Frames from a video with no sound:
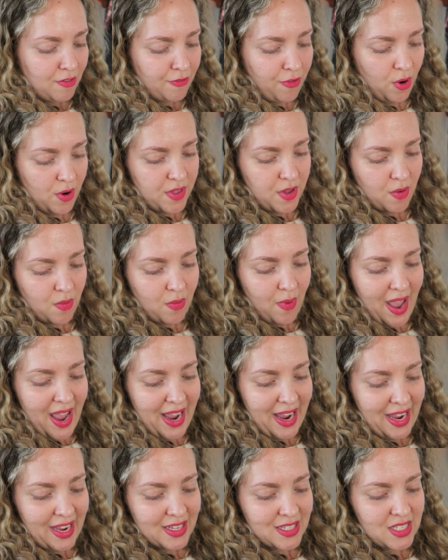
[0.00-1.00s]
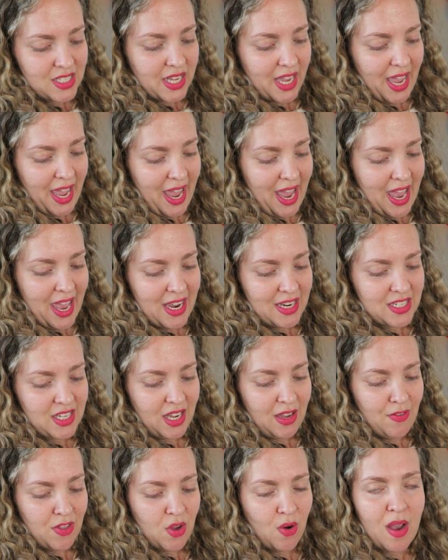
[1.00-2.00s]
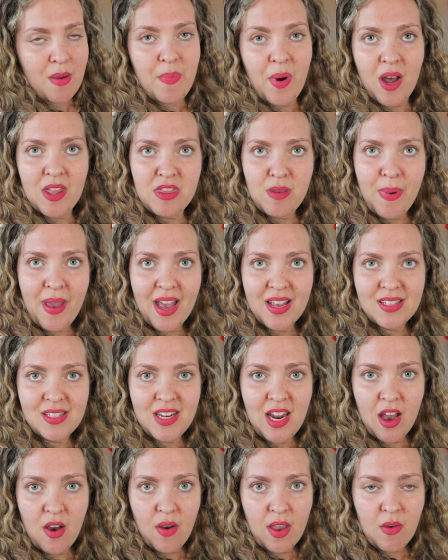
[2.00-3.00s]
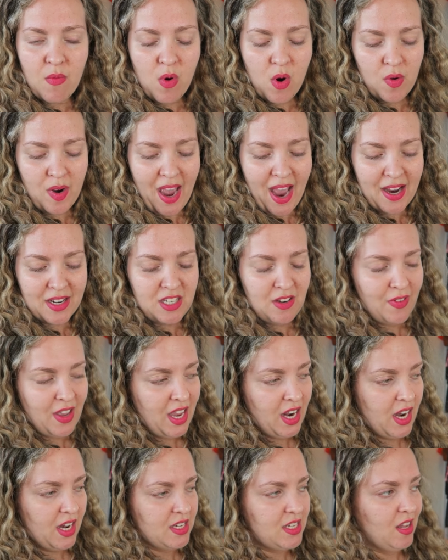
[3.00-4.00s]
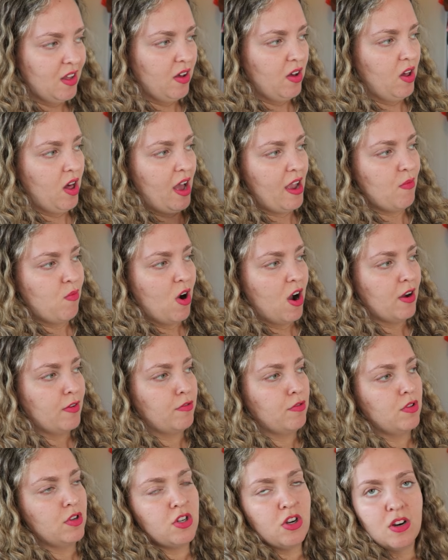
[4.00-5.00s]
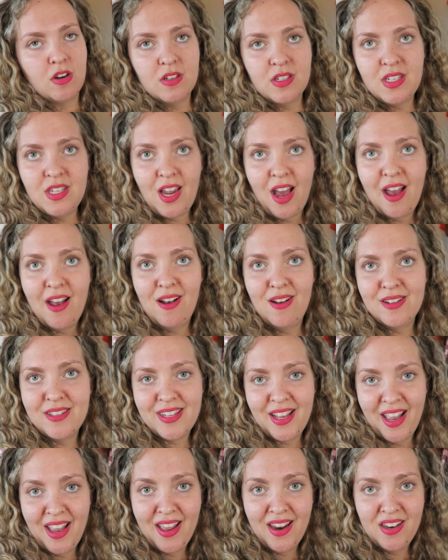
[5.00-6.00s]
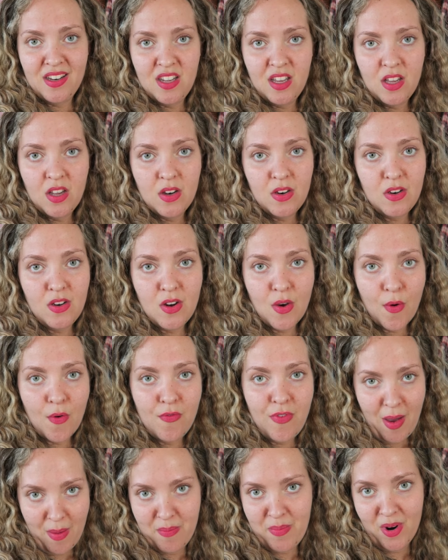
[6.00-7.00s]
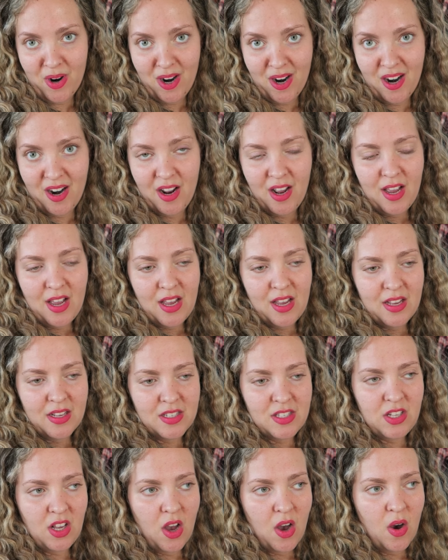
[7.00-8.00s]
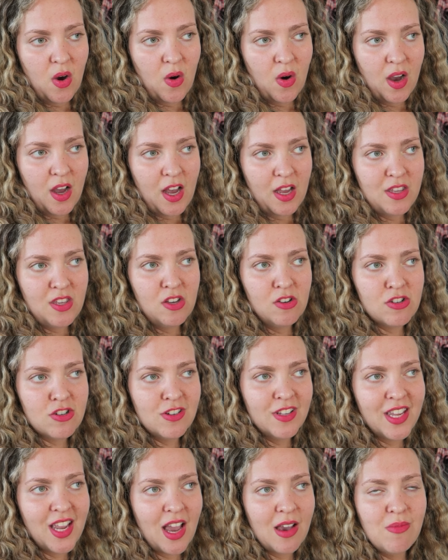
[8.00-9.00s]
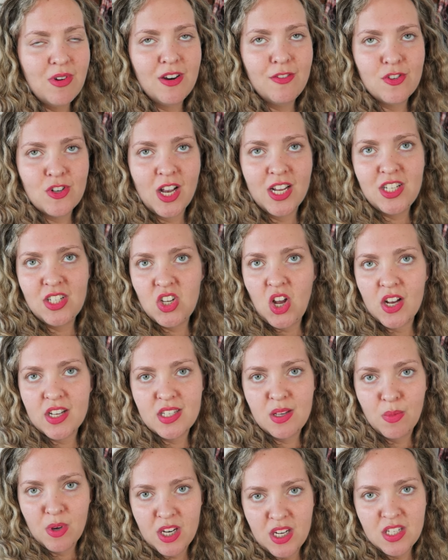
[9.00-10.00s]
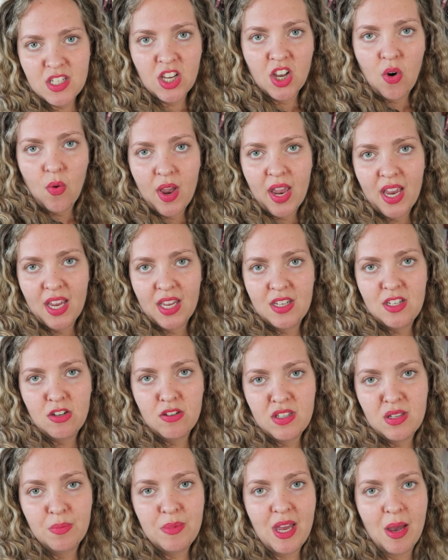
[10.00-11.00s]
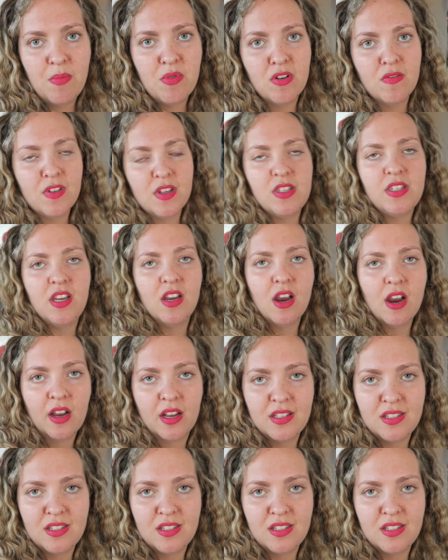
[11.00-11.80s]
for the race. And even though I bought the pass now, it won't activate until I walk through the turnstiles in November. So usually I would have tried to talk someone into going into September of this year